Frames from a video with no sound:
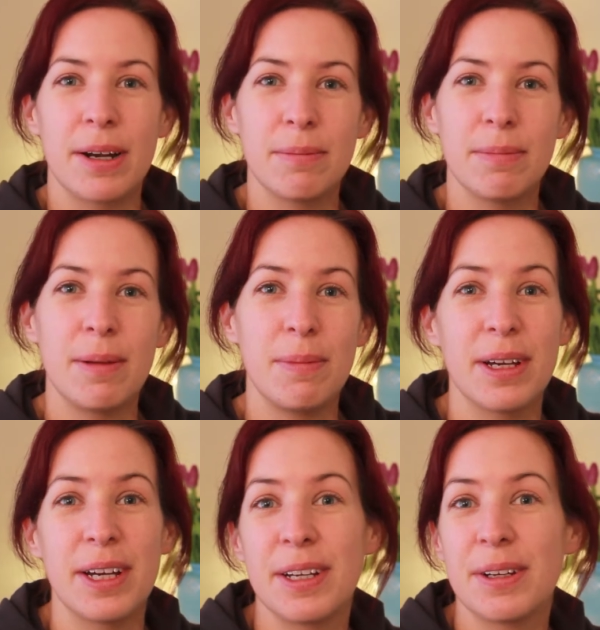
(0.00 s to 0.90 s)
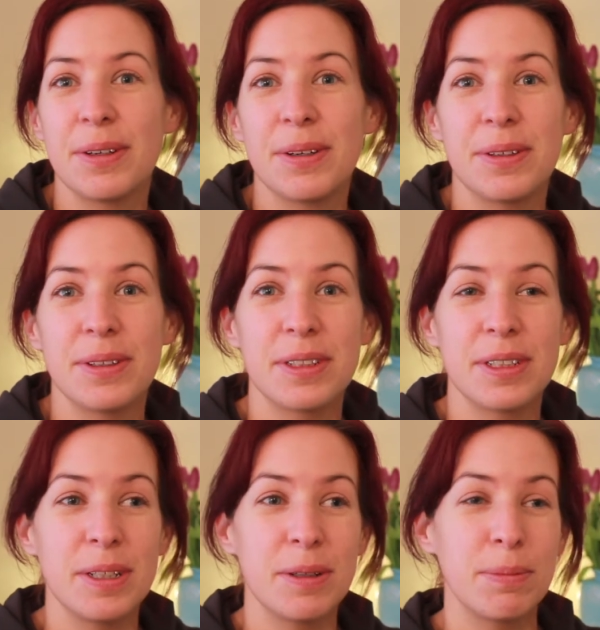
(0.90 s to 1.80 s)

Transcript: Maybe I could, you know,